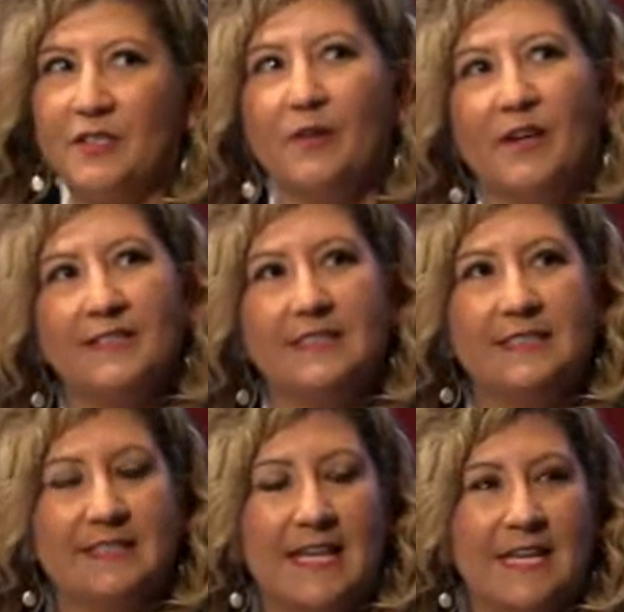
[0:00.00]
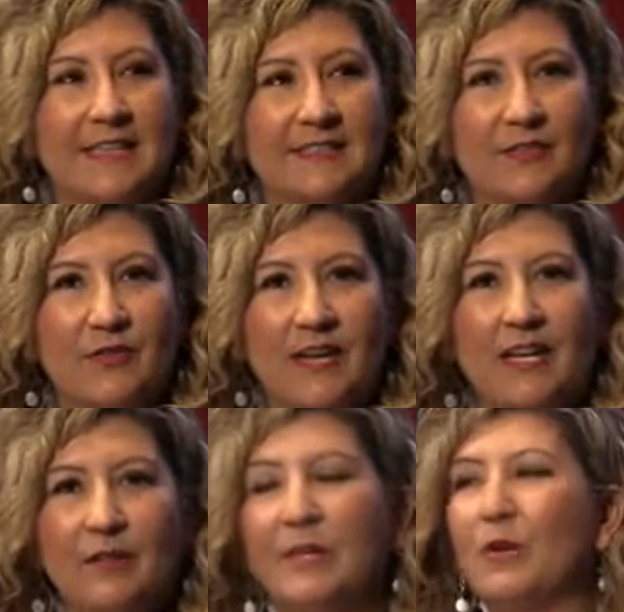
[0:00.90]
across the state, and so they
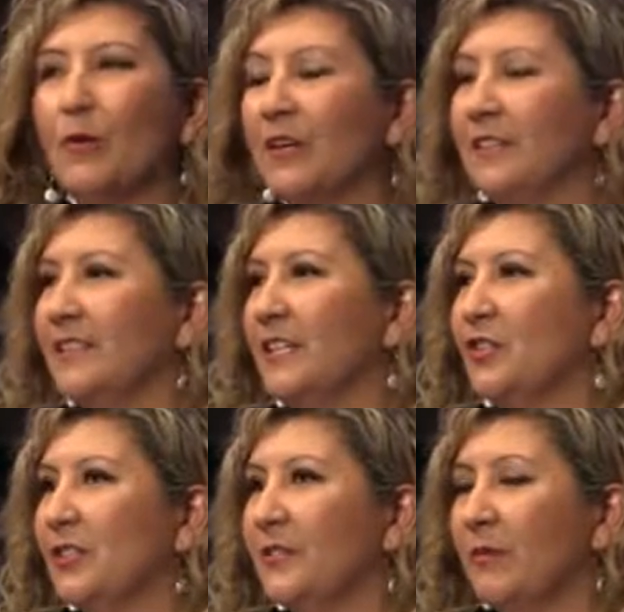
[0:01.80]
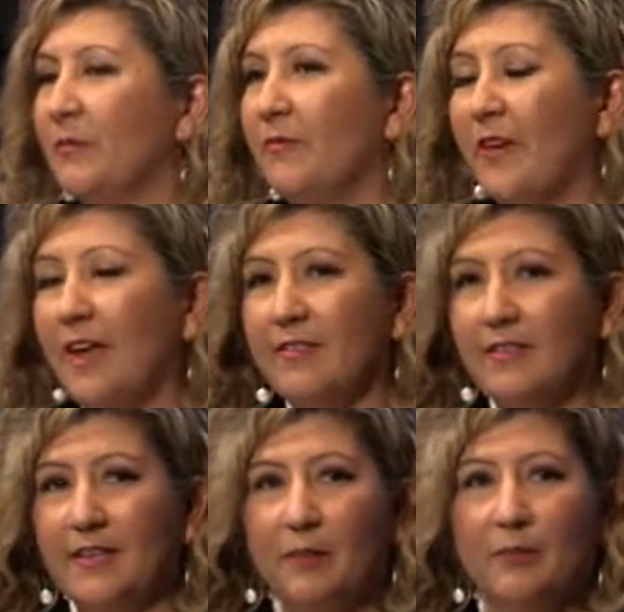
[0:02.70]
could be organizations from
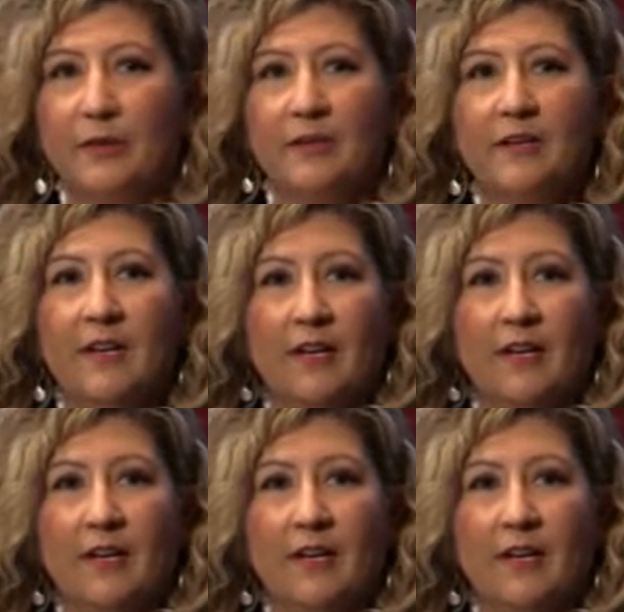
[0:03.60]
faith, labor,